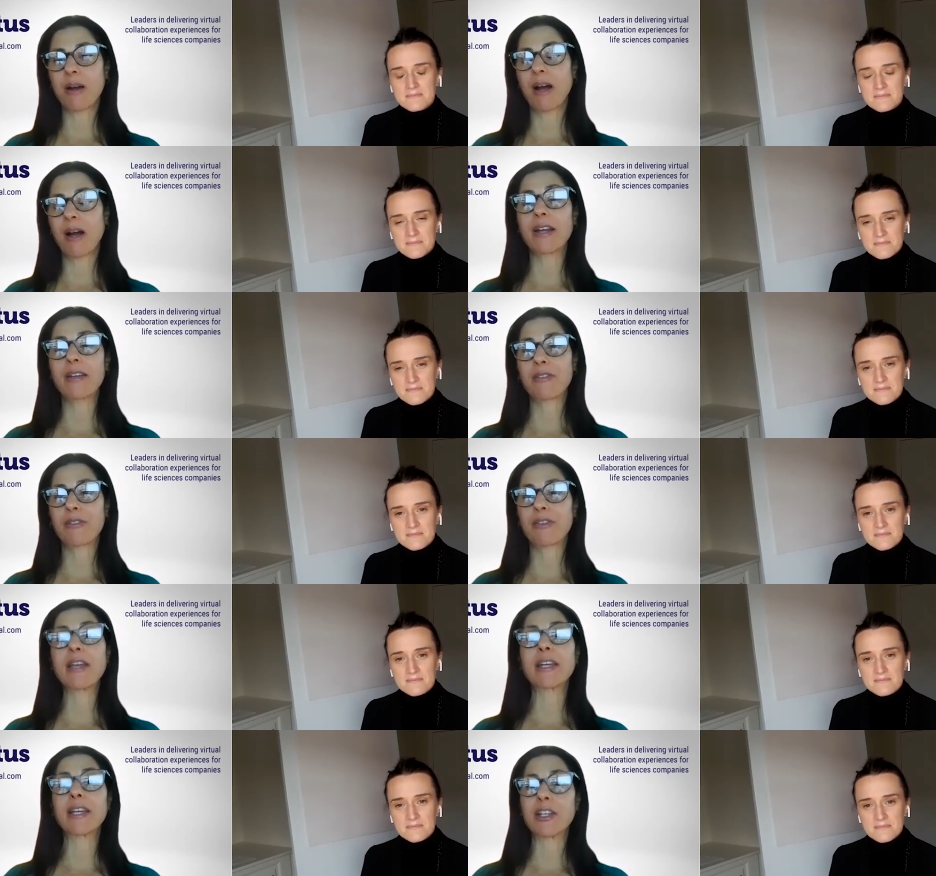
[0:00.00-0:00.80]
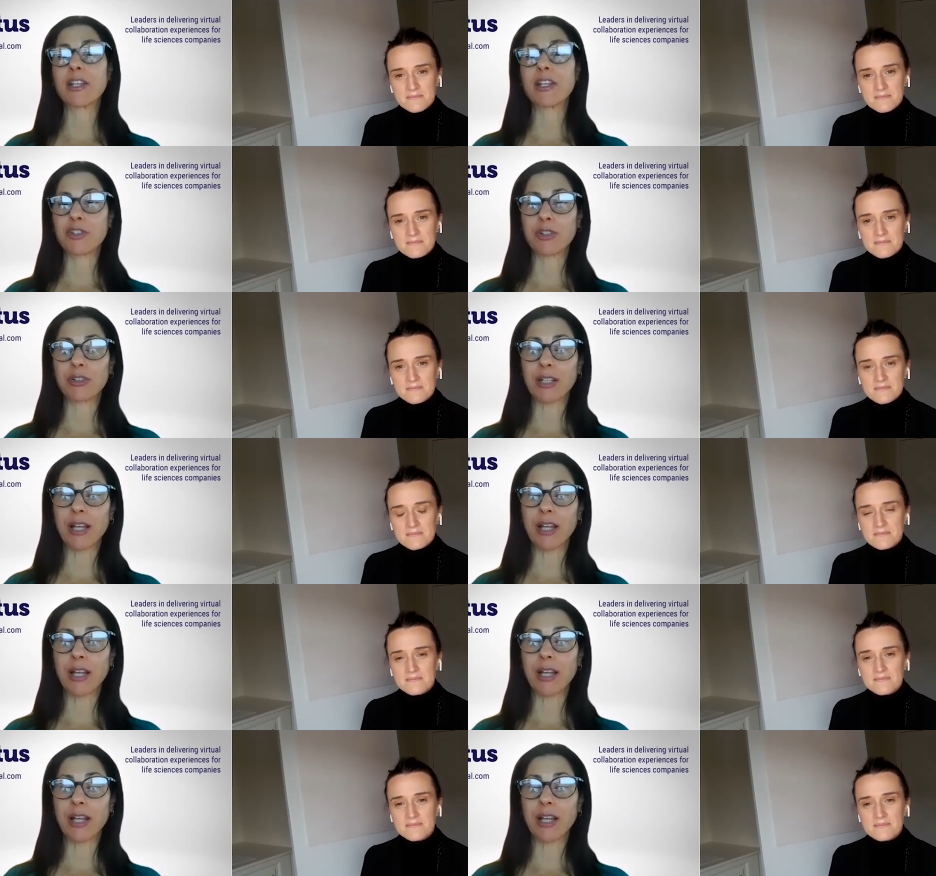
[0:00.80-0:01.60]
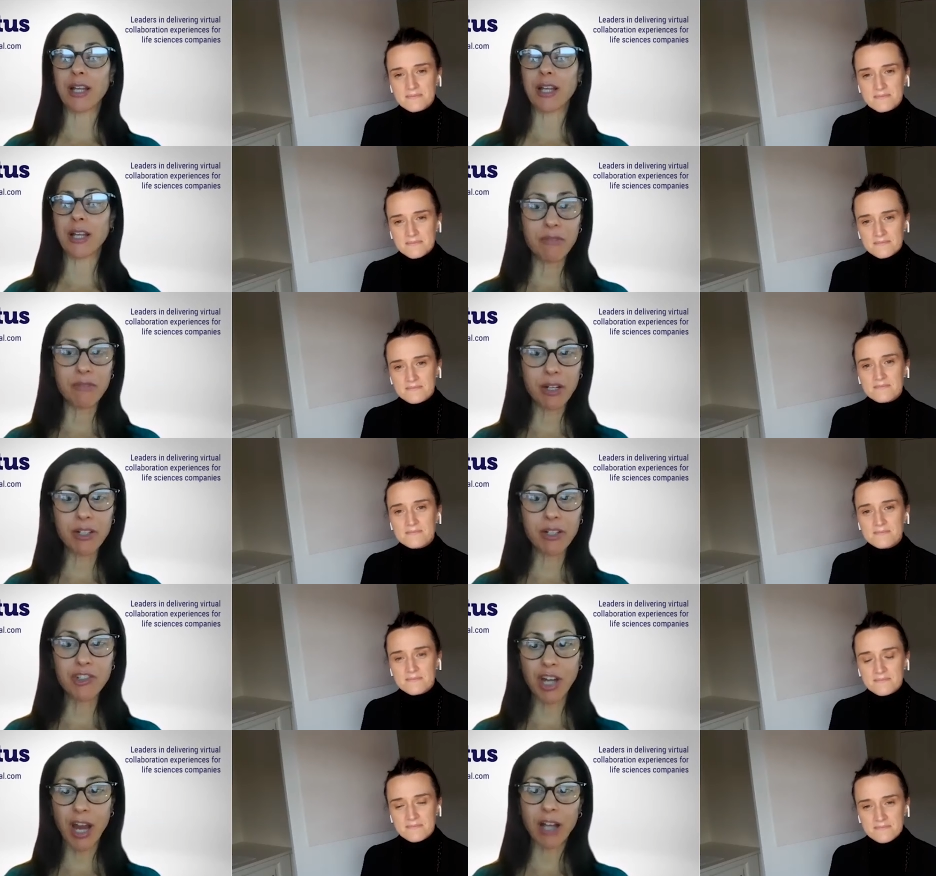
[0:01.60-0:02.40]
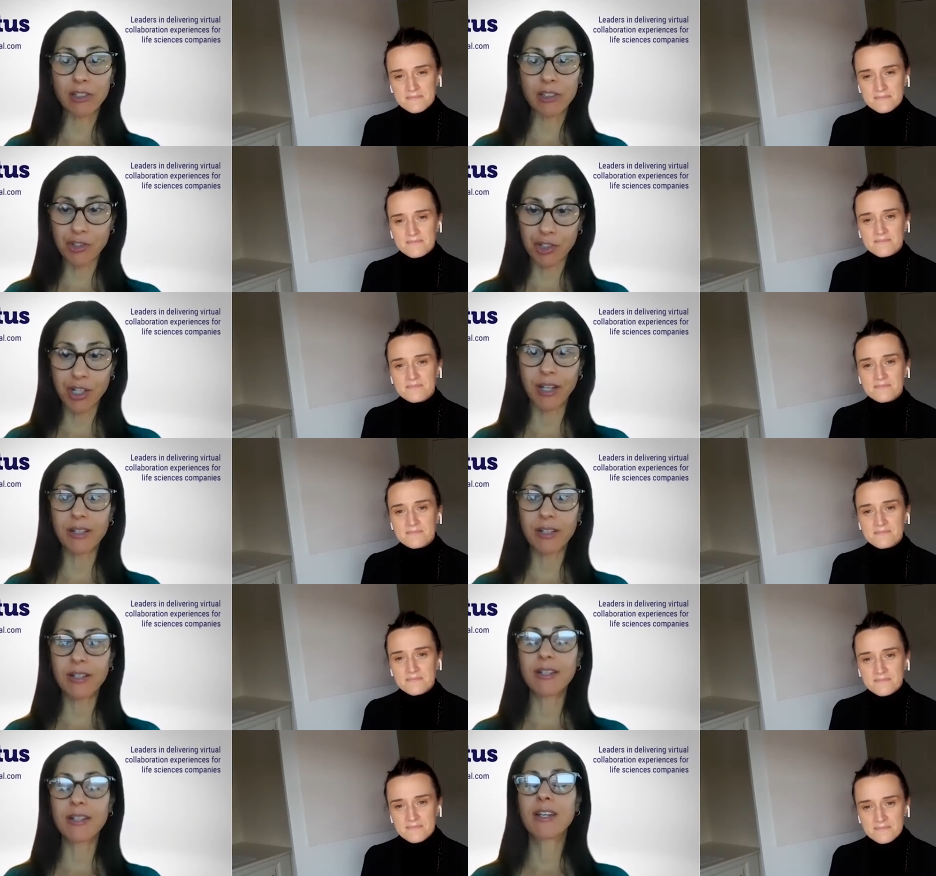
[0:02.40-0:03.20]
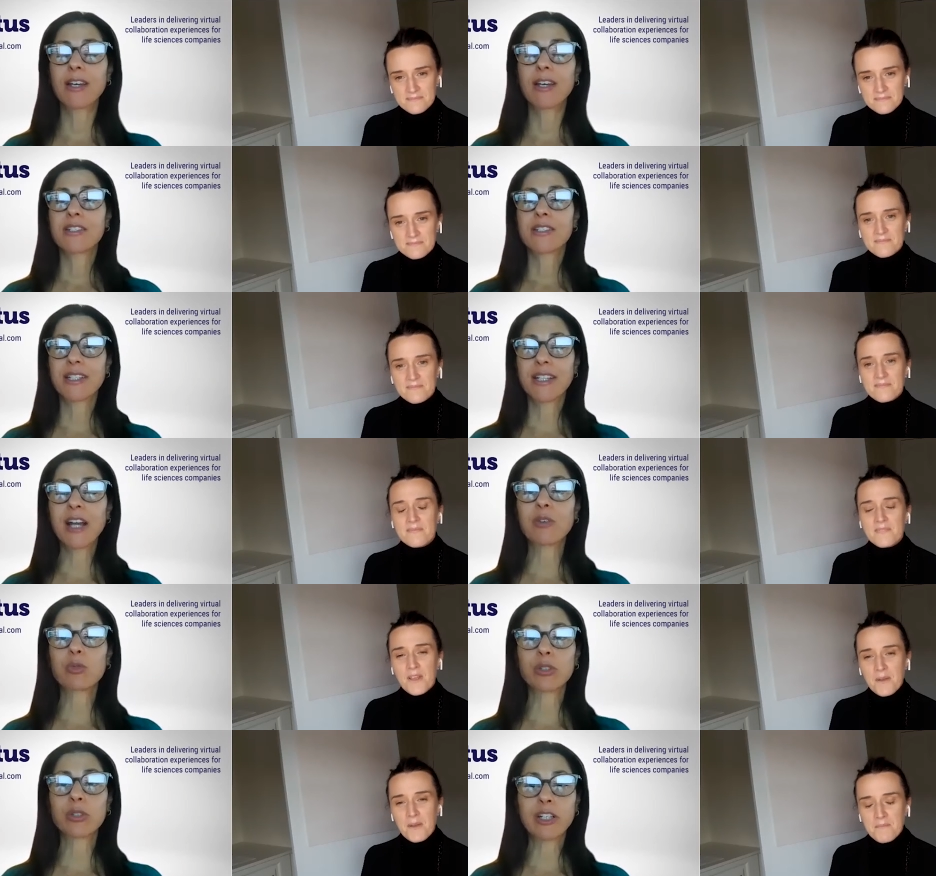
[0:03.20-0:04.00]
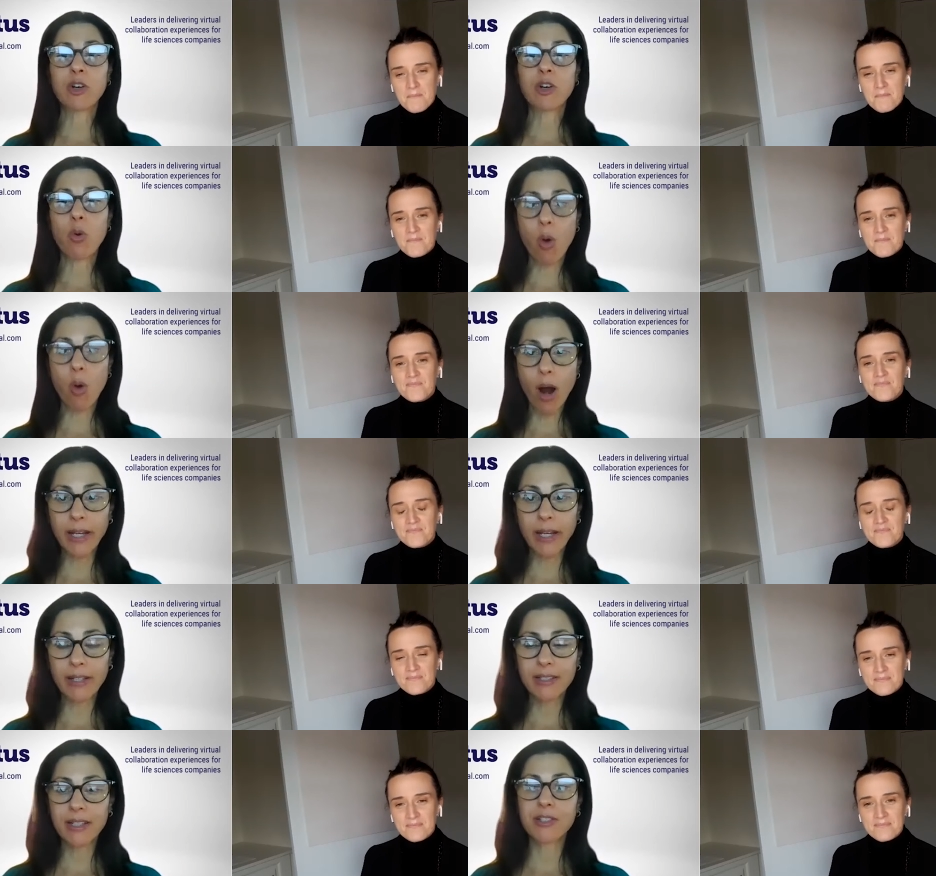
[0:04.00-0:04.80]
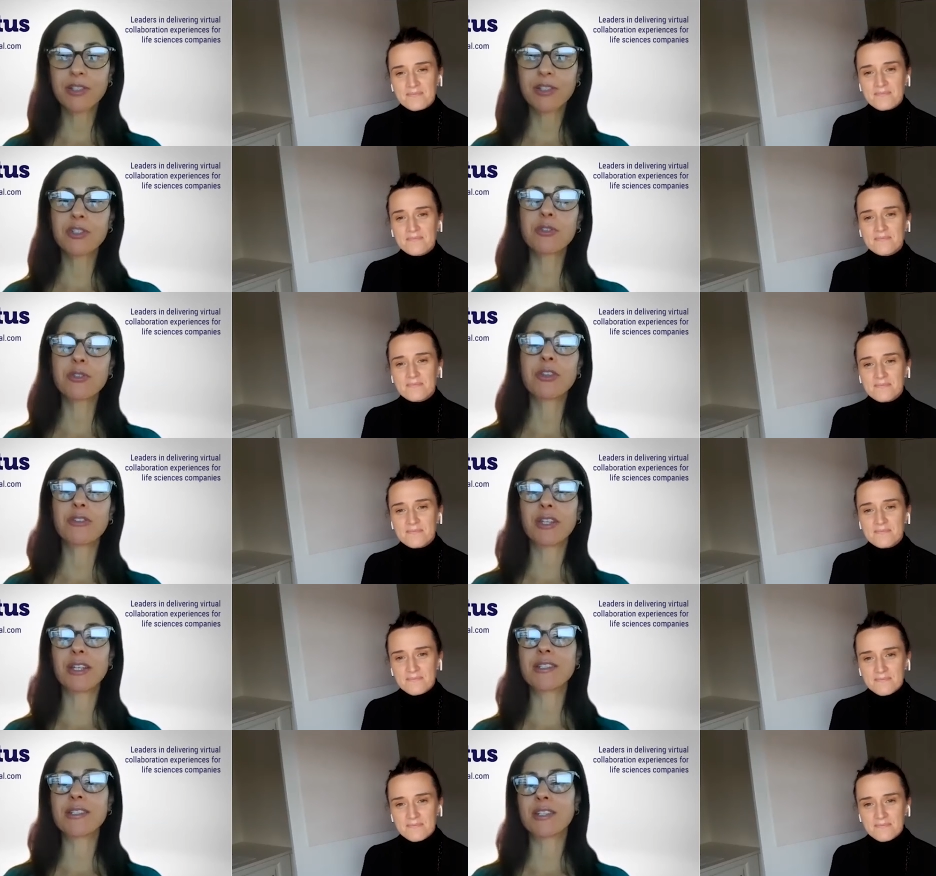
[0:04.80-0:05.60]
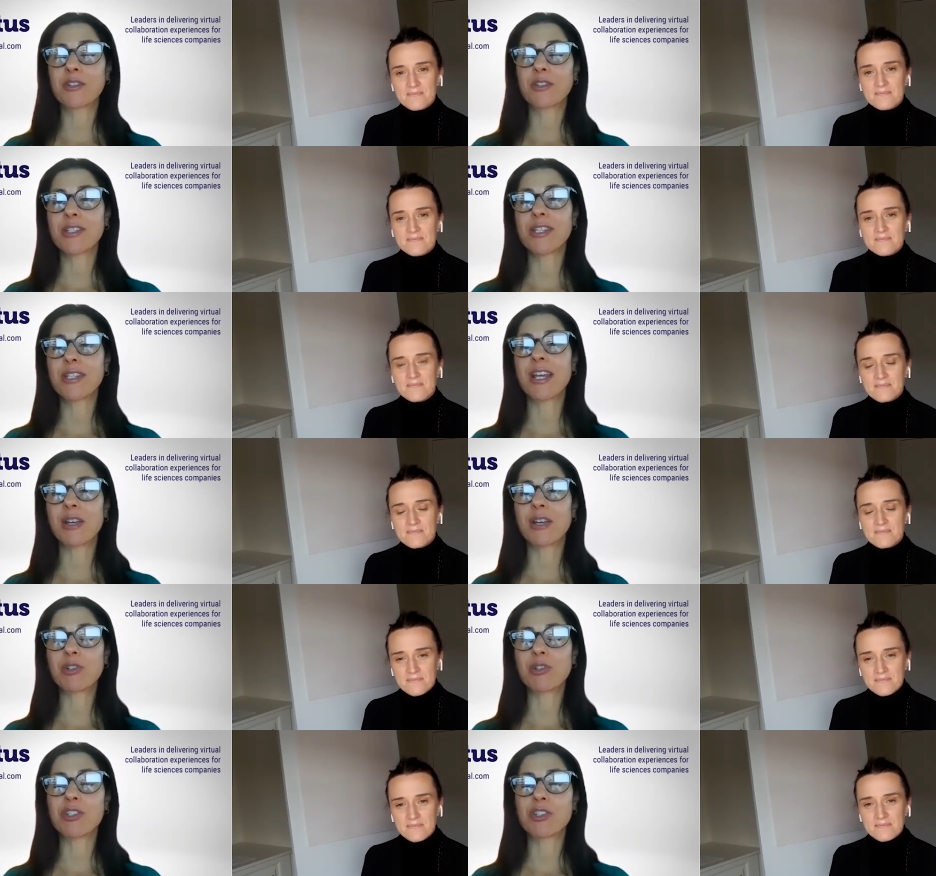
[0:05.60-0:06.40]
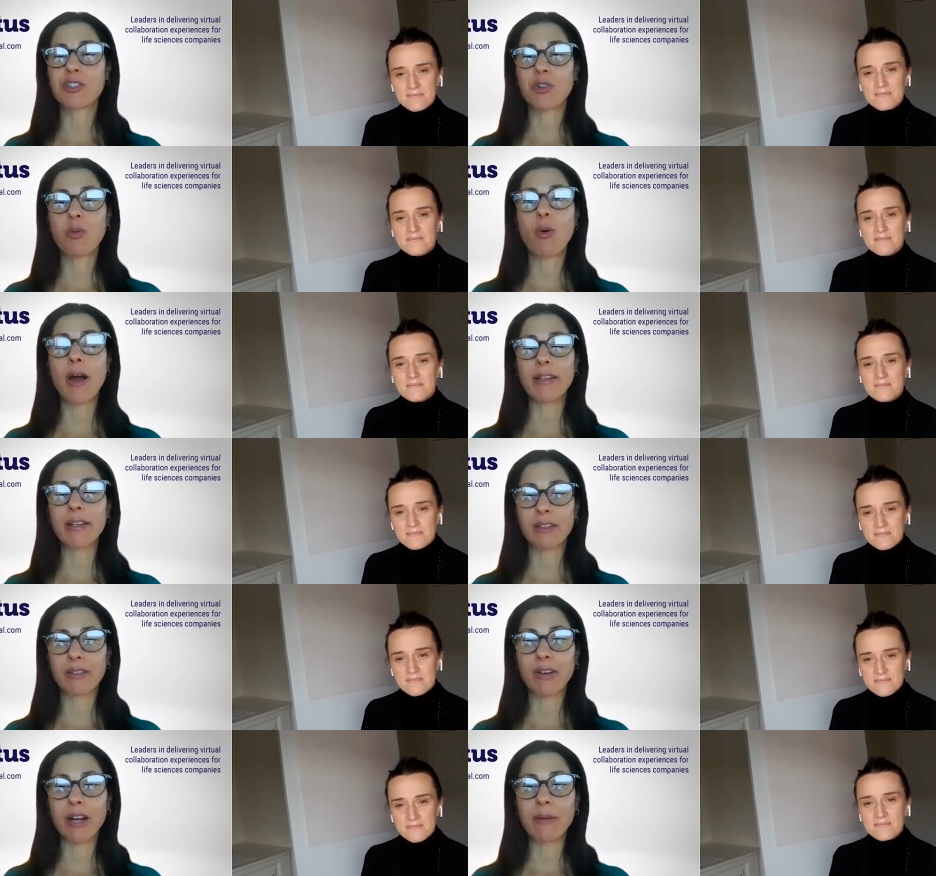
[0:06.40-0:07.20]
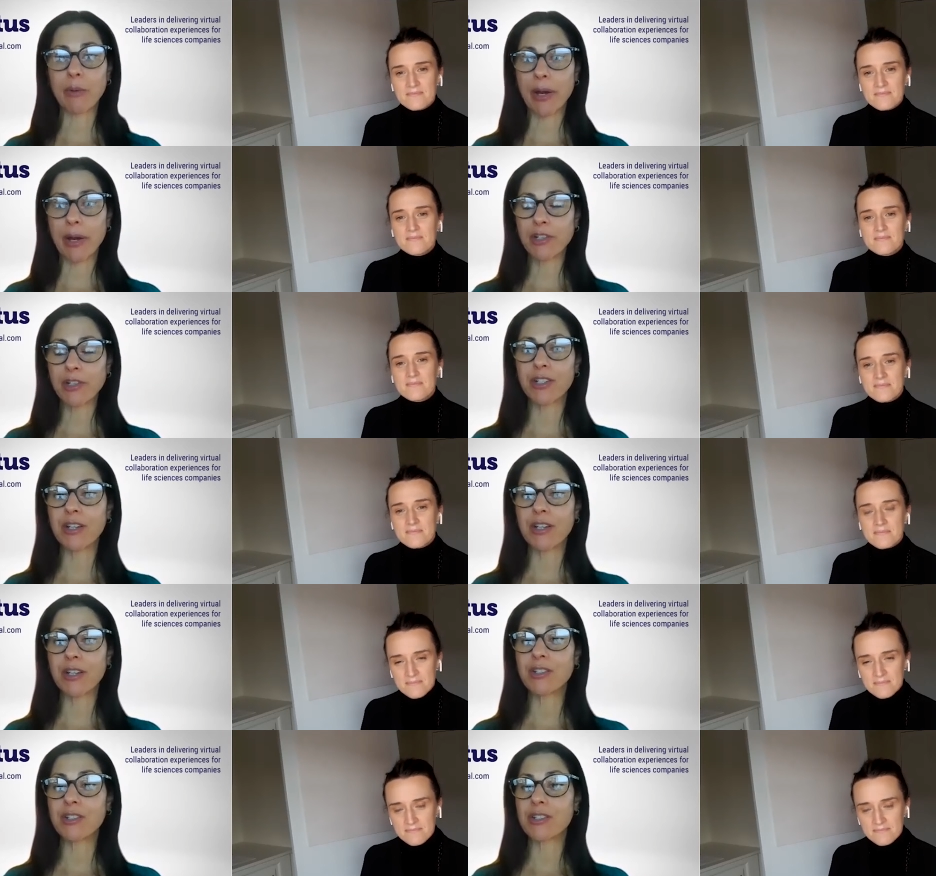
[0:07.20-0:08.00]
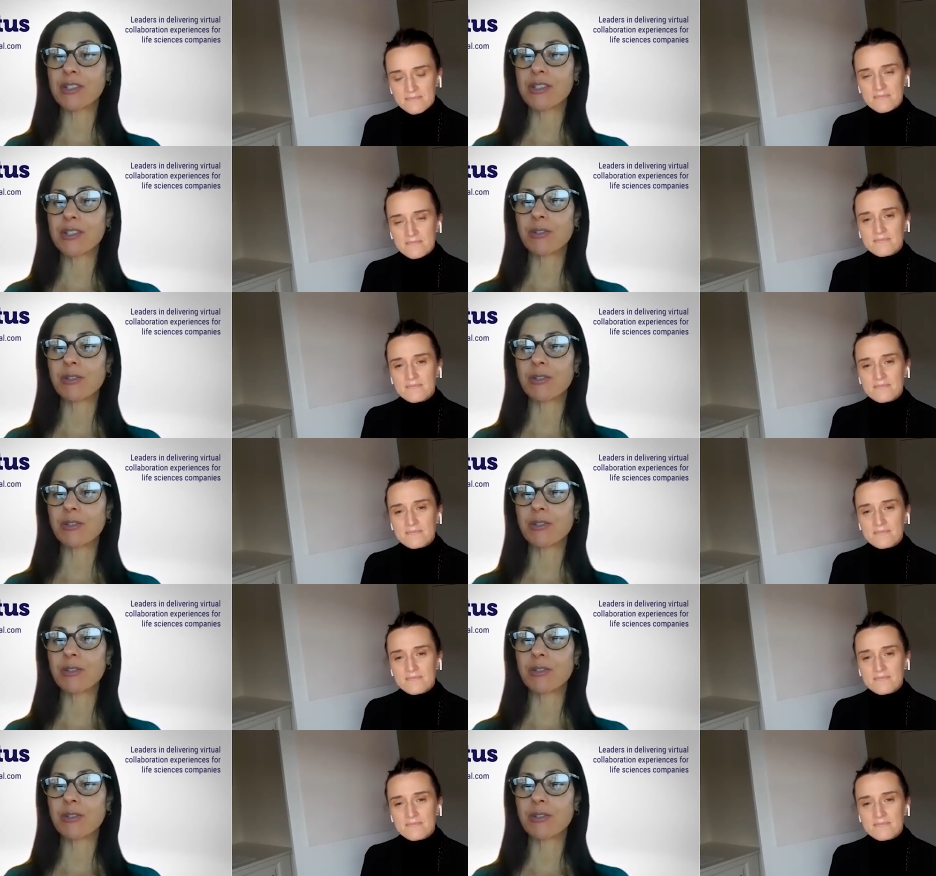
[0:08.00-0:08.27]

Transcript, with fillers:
Speaker 1: uh, thing in your life, it can be very challenging to get really quiet and to do the things that you're saying, which is to quiet the vibration and just to